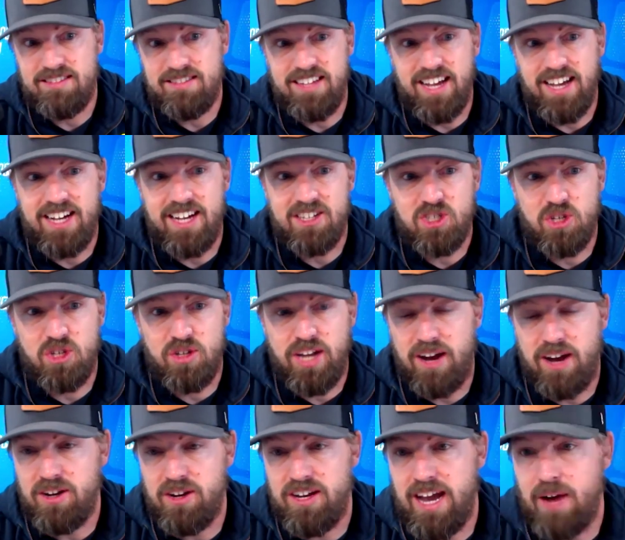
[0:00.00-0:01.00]
Yeah. So
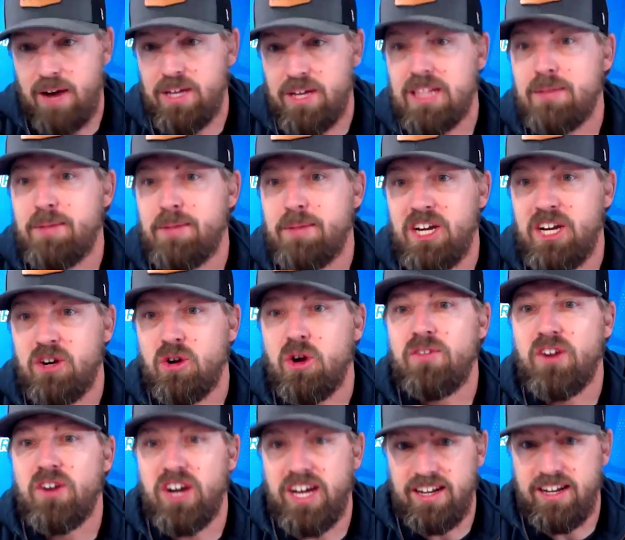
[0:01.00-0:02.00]
now we eliminate your
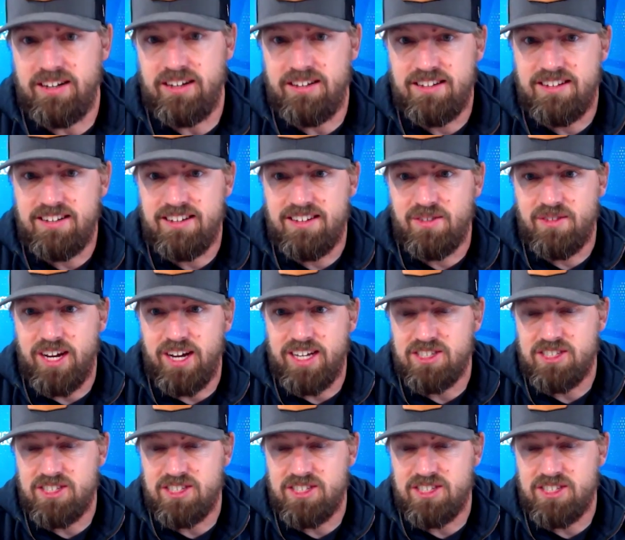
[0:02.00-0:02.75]
overhead, right?